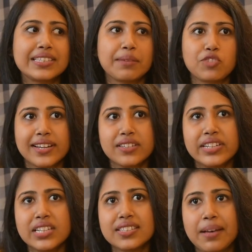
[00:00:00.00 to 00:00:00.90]

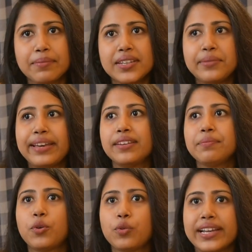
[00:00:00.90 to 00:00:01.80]
Subjectivity is something
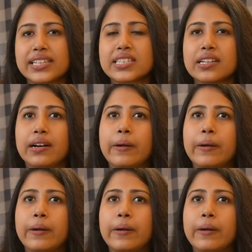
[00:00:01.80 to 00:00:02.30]
when poets